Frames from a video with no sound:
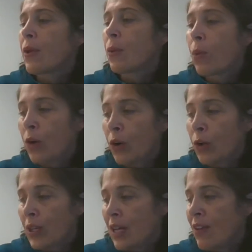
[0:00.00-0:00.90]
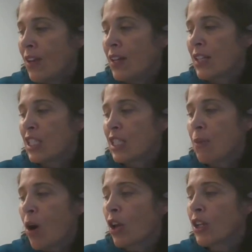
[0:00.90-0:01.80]
world, even in its
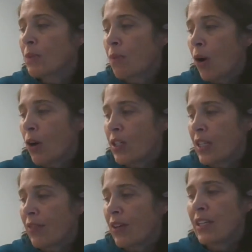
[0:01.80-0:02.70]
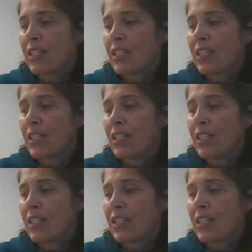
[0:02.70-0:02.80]
smallest parts of it,